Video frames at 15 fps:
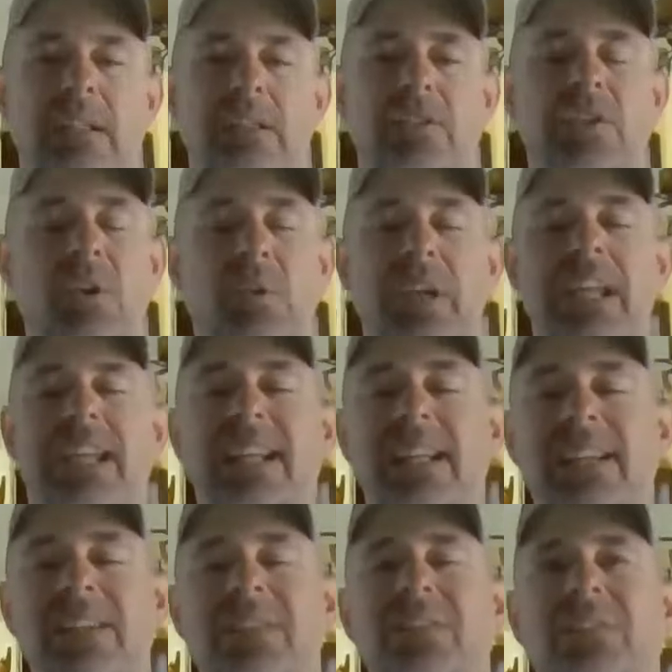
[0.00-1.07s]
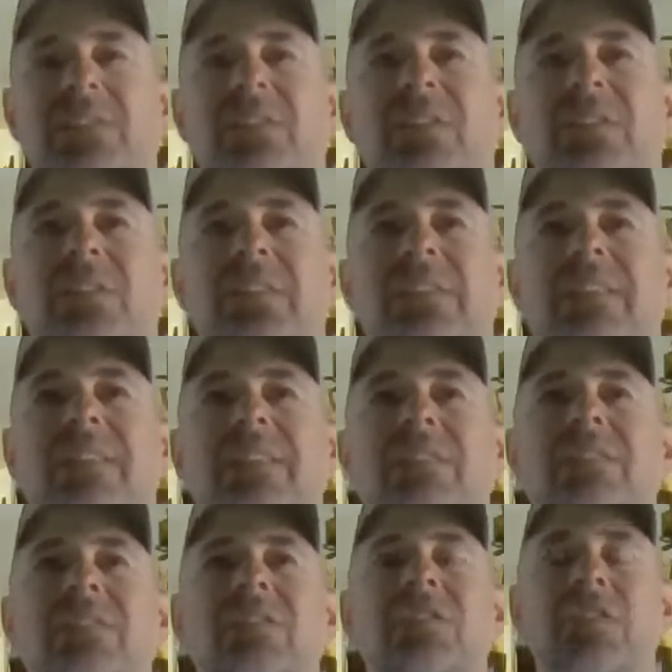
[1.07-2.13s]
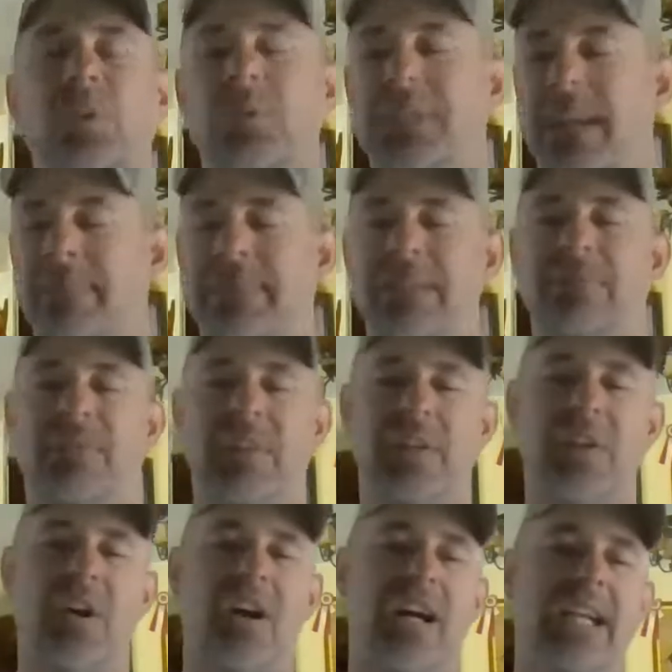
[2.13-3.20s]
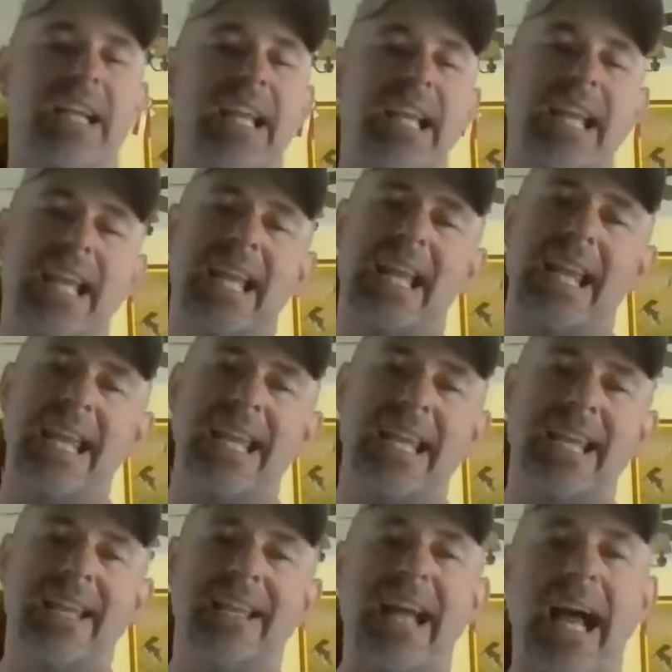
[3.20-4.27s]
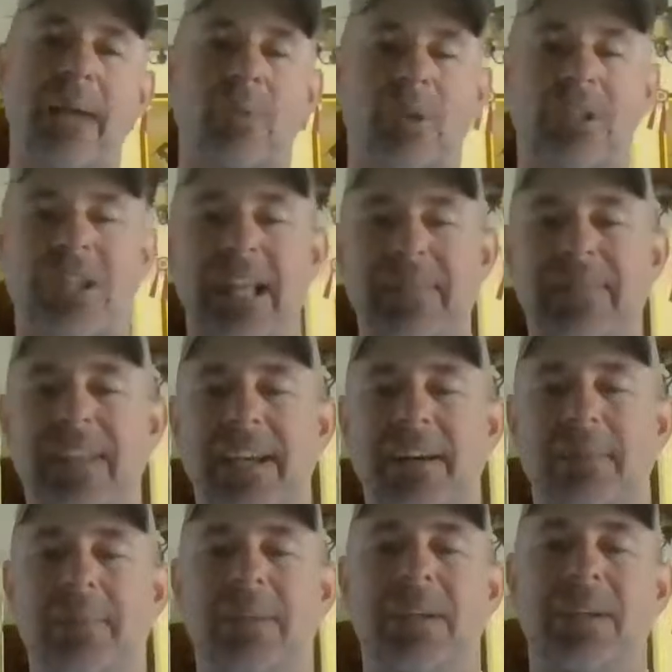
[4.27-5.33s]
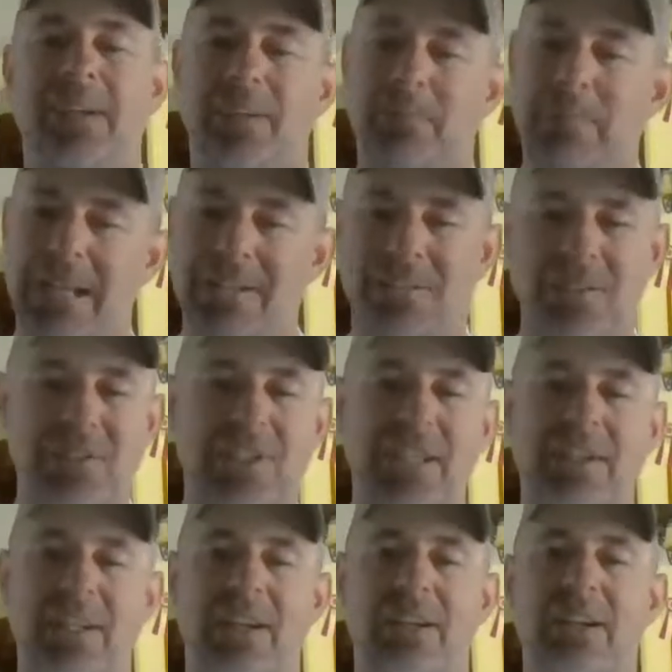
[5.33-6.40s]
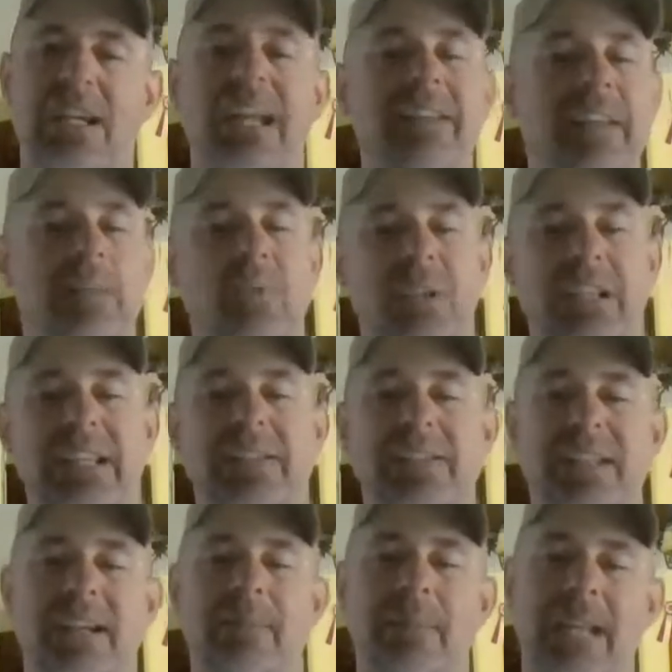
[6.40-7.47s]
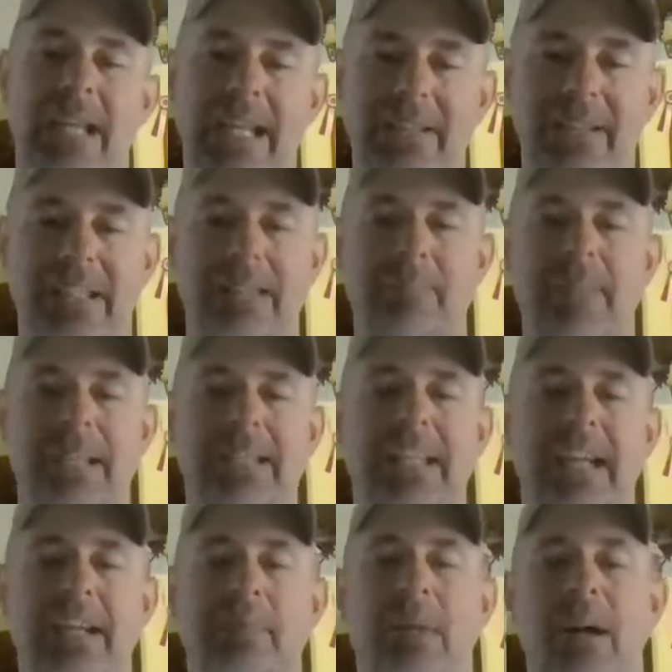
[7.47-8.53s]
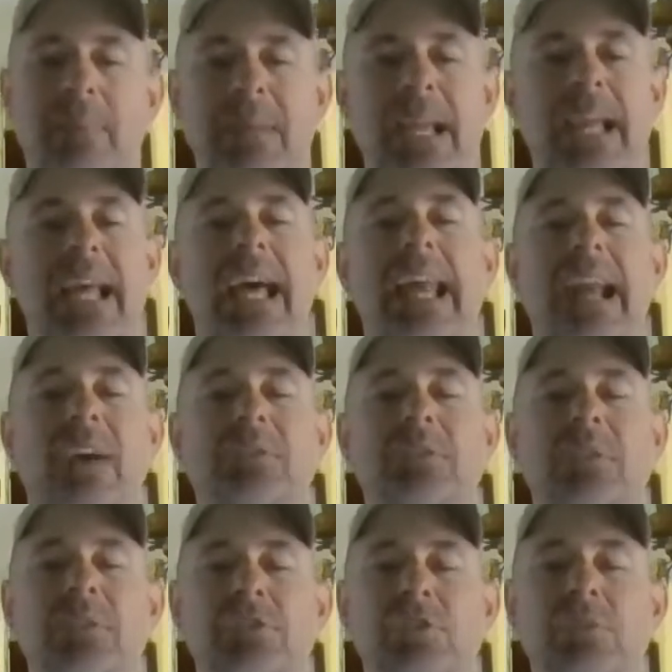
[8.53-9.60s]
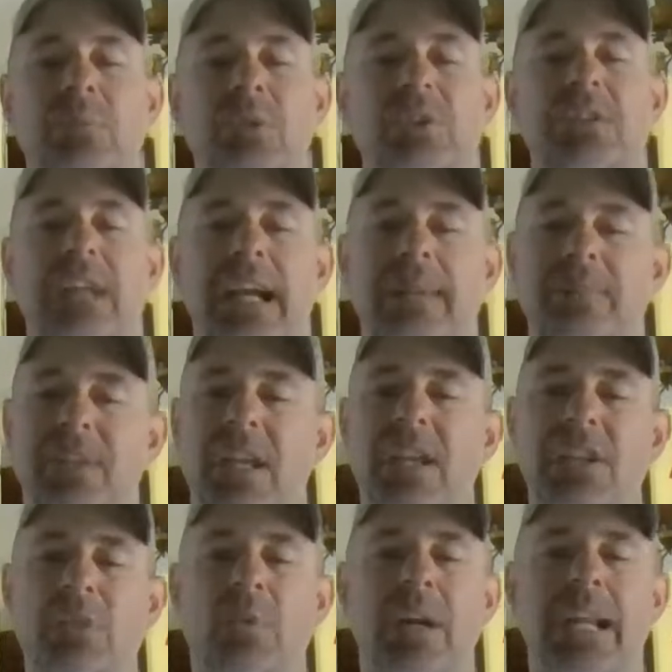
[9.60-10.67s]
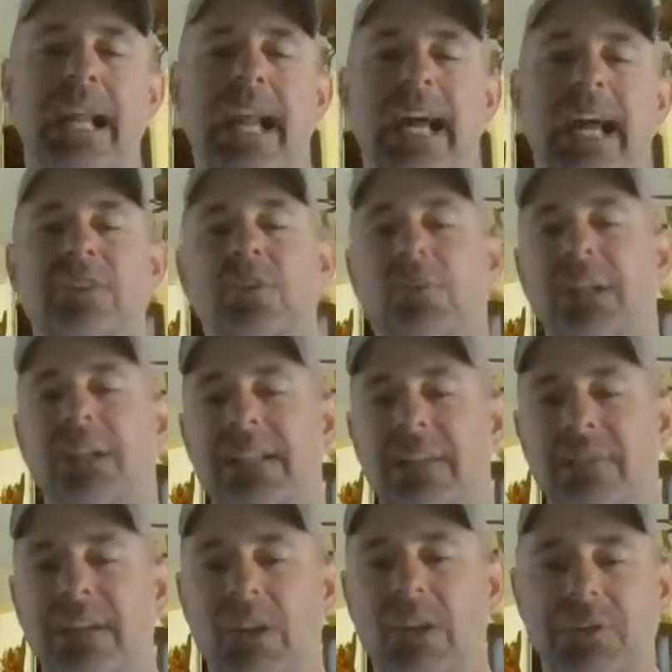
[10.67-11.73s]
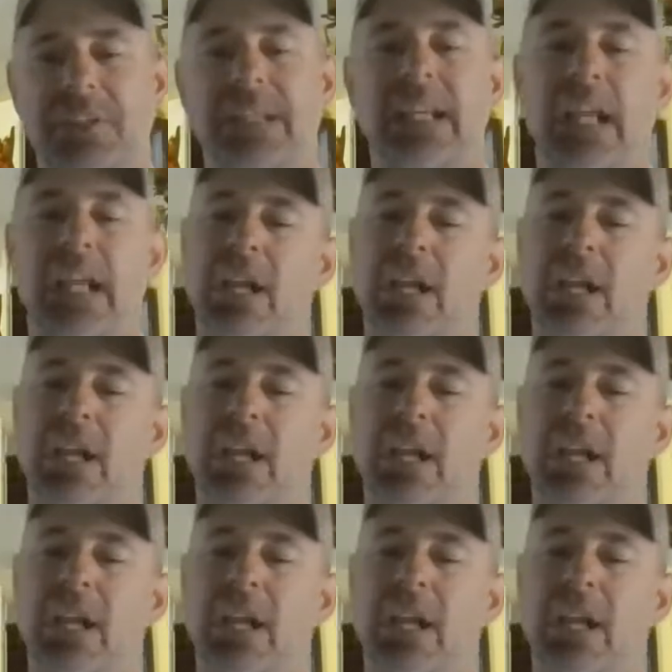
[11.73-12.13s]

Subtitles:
So it is so tempting for the dog. And I will let them basically sit there and then release them and let them pick the item up. And I'll do this numerous times. You want to add degree of difficulty.